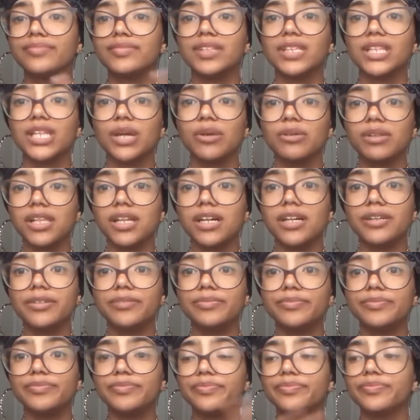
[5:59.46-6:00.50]
Lola.
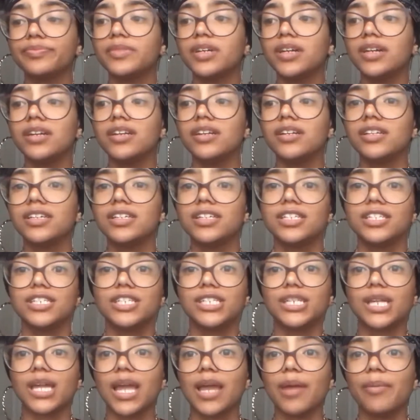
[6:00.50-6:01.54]

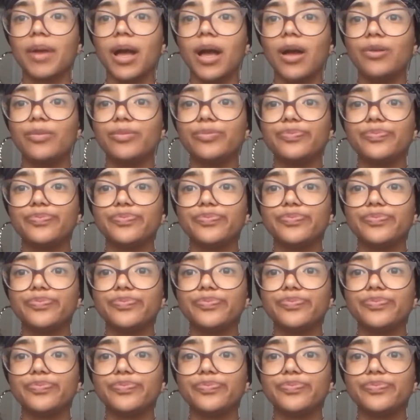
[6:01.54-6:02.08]
She came out